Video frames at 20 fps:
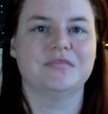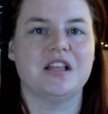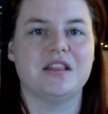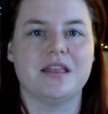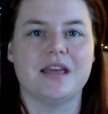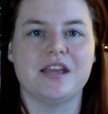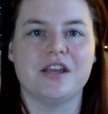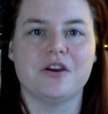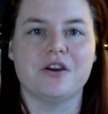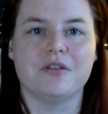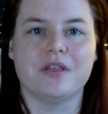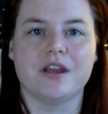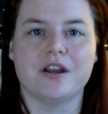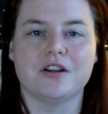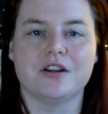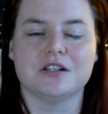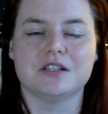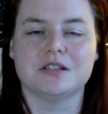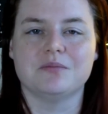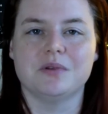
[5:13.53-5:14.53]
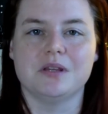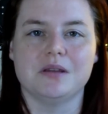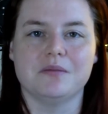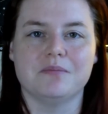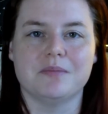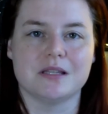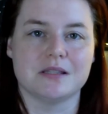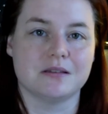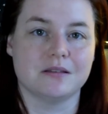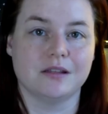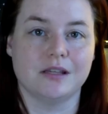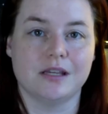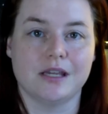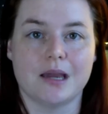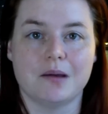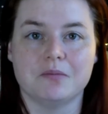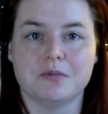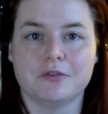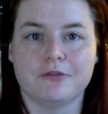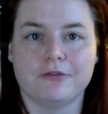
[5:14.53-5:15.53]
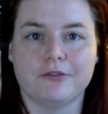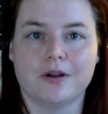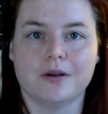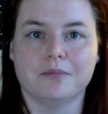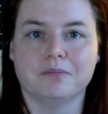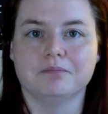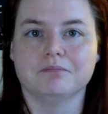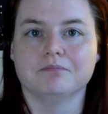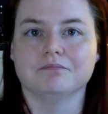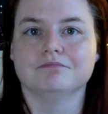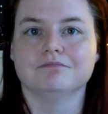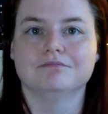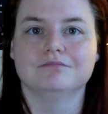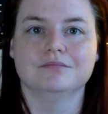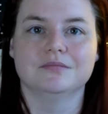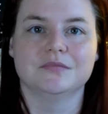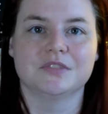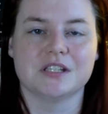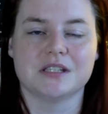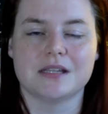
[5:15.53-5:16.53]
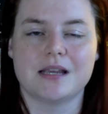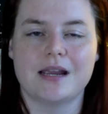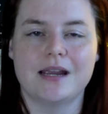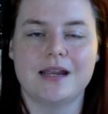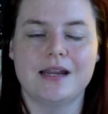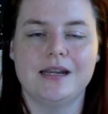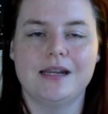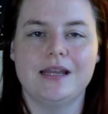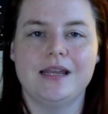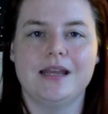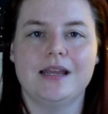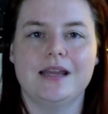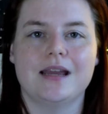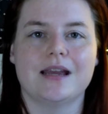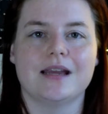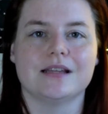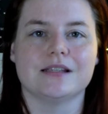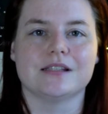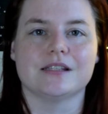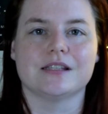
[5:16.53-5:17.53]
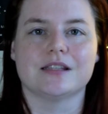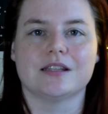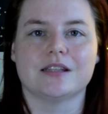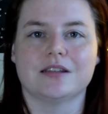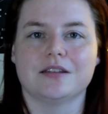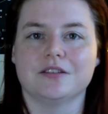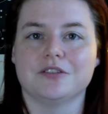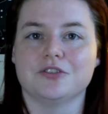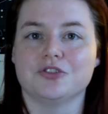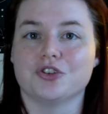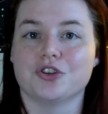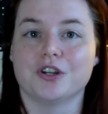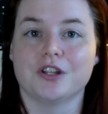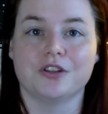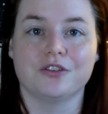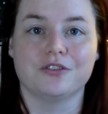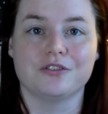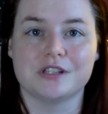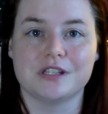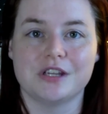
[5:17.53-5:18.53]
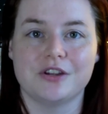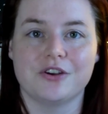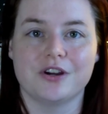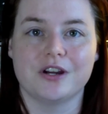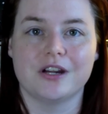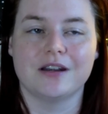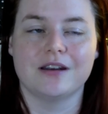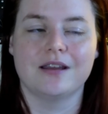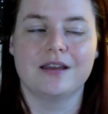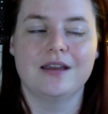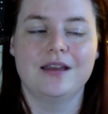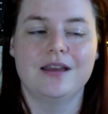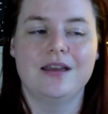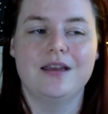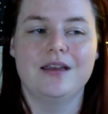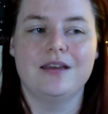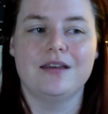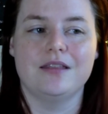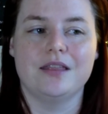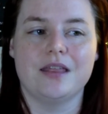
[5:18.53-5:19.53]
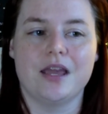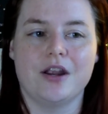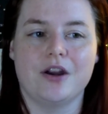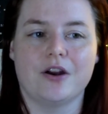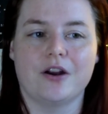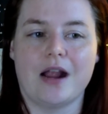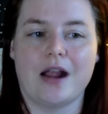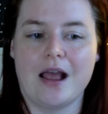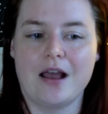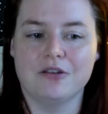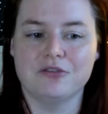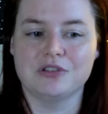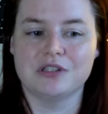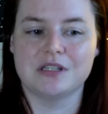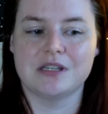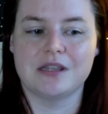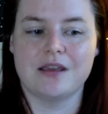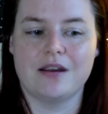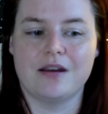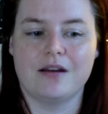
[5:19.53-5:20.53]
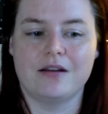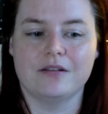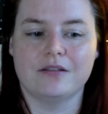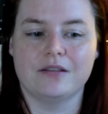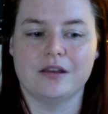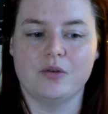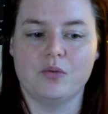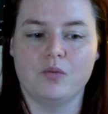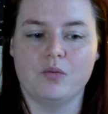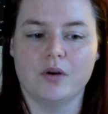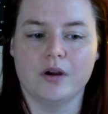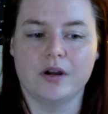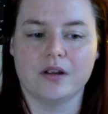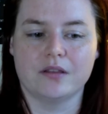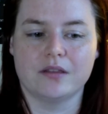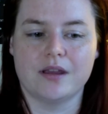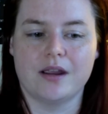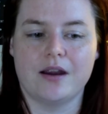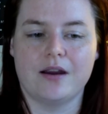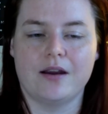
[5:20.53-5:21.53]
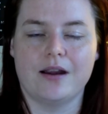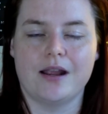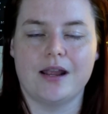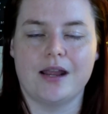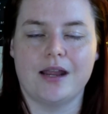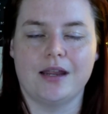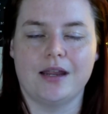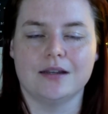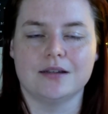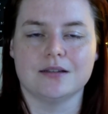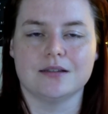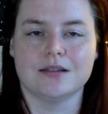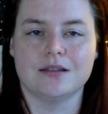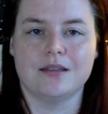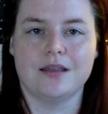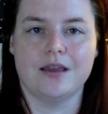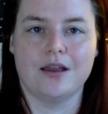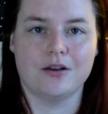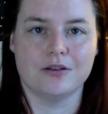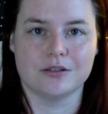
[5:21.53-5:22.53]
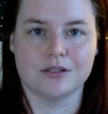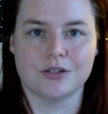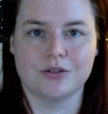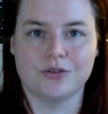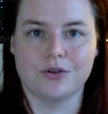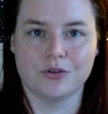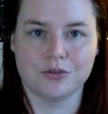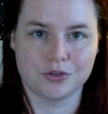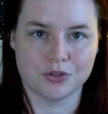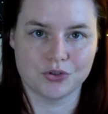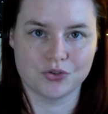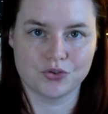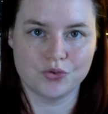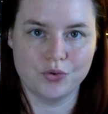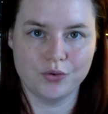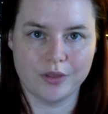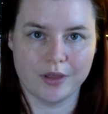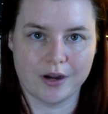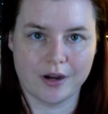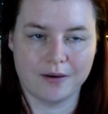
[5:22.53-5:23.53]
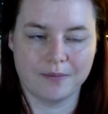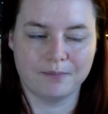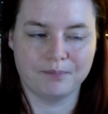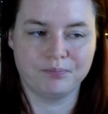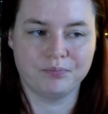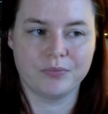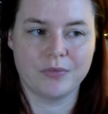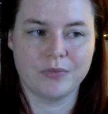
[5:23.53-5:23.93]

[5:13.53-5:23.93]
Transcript: They go there to be basically kept from society as the dirty little secret. They are housed there, they work there, and they also go to school there.